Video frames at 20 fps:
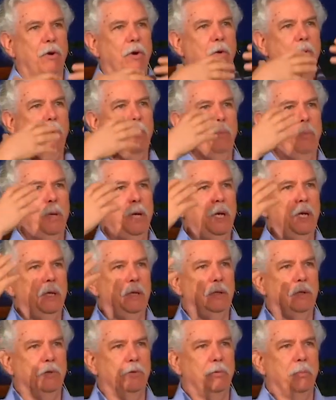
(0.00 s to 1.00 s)

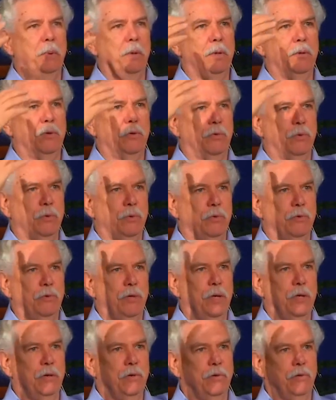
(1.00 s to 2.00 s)
opening the spiritual
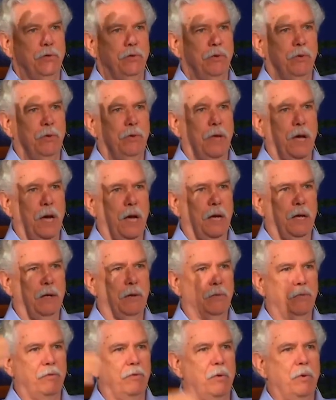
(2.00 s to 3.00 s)
centers to the
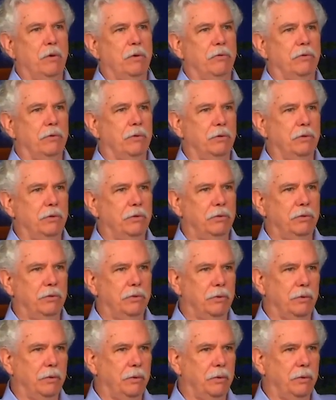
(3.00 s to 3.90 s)
higher forces.